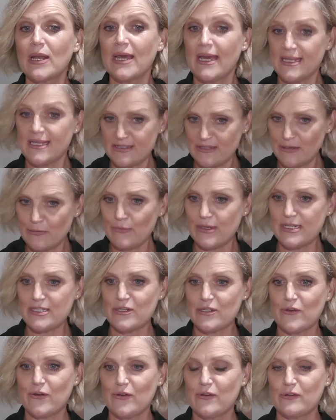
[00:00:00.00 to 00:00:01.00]
answer the rest
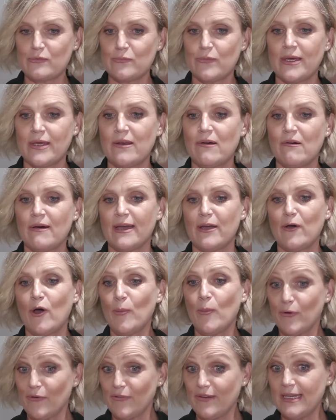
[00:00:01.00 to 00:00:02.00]
of those when I
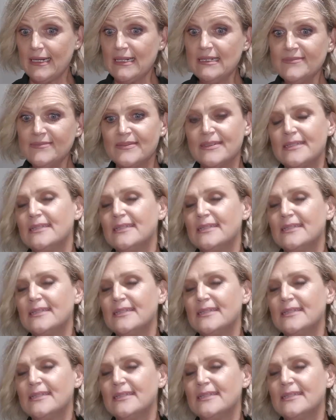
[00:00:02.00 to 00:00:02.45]
hop off here.